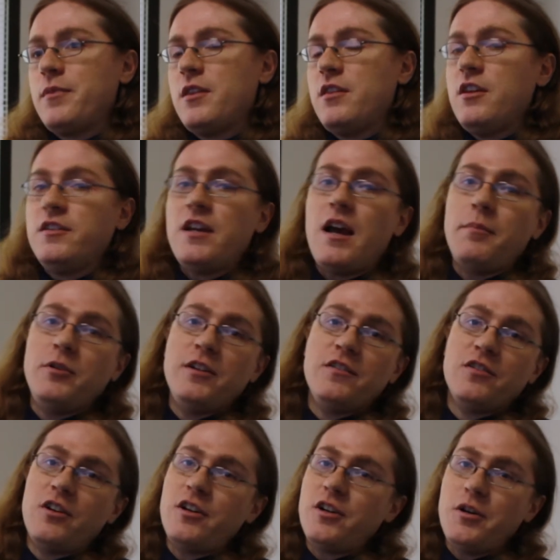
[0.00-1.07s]
The
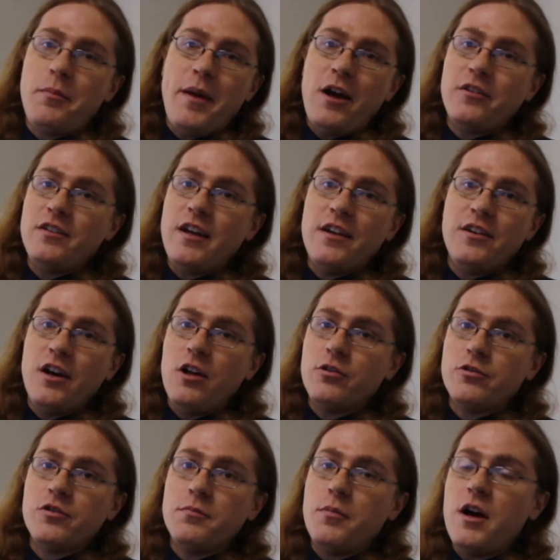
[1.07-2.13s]
tablets are about
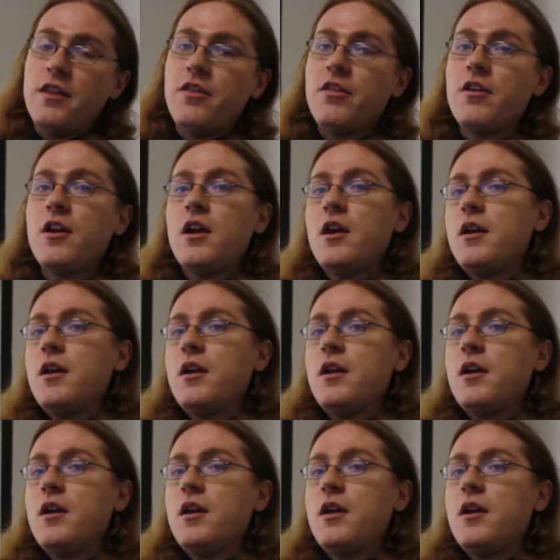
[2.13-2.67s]
$10 a month,